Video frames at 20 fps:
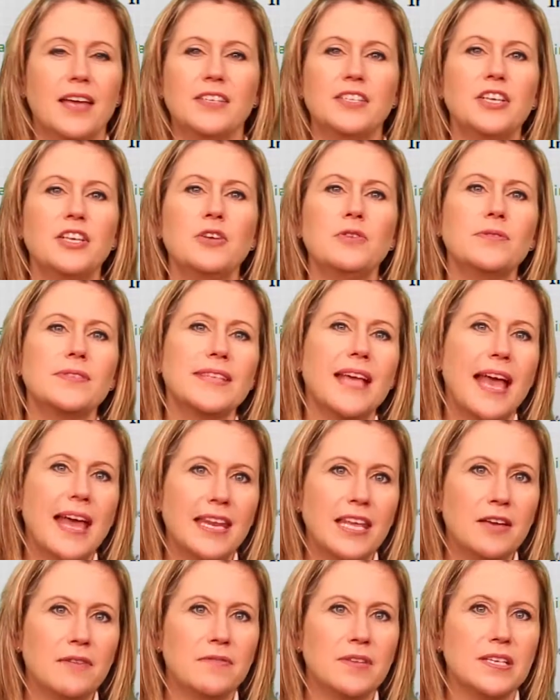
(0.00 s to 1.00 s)
To use
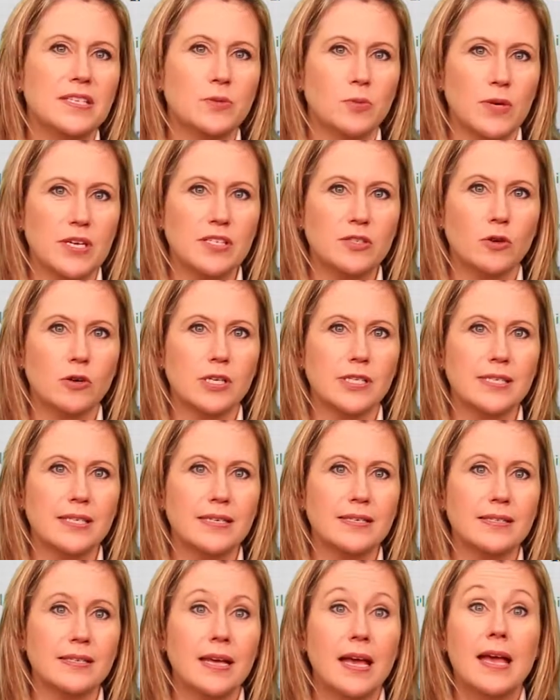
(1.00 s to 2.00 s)
any of these
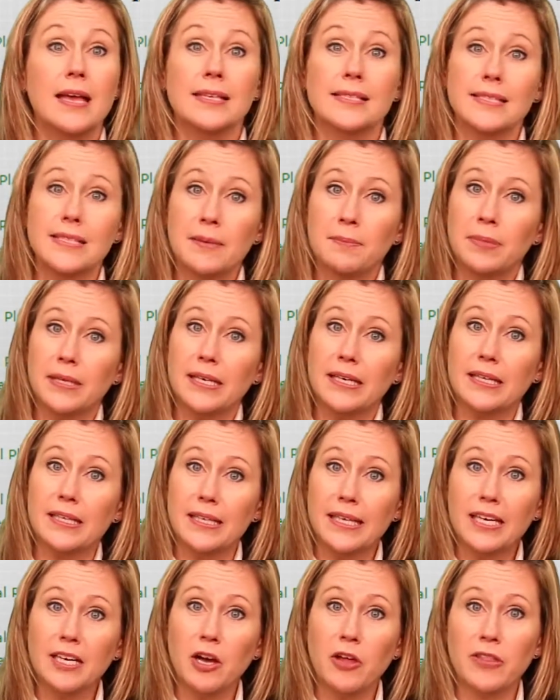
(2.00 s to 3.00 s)
resources, simply
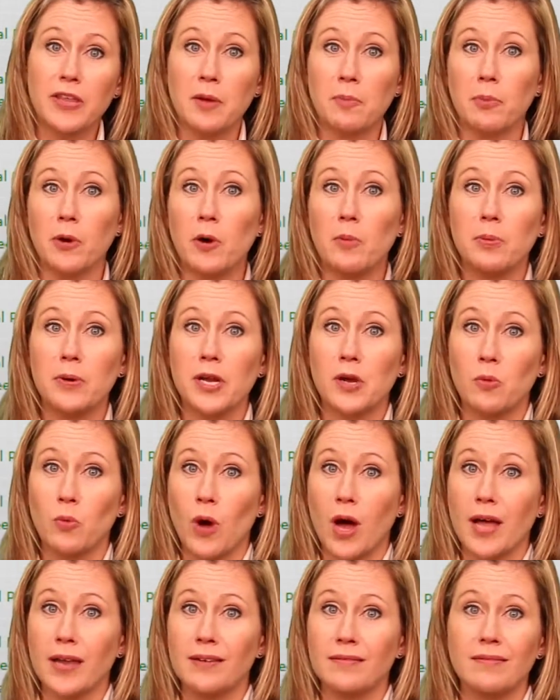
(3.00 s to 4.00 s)
click on the appropriate
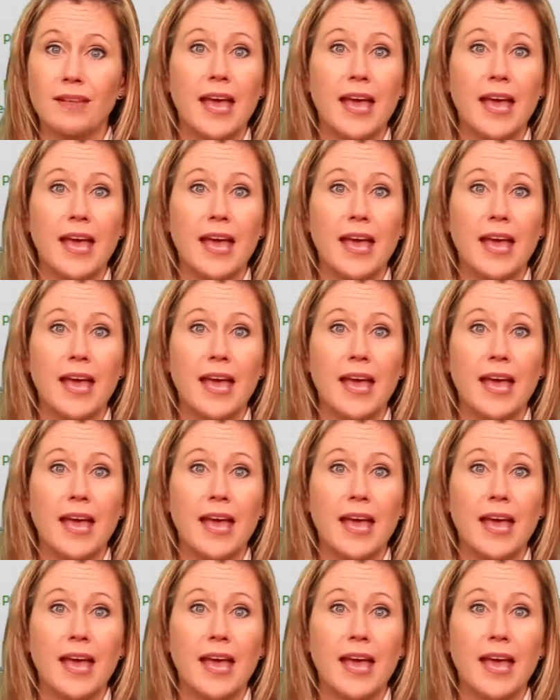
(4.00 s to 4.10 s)
one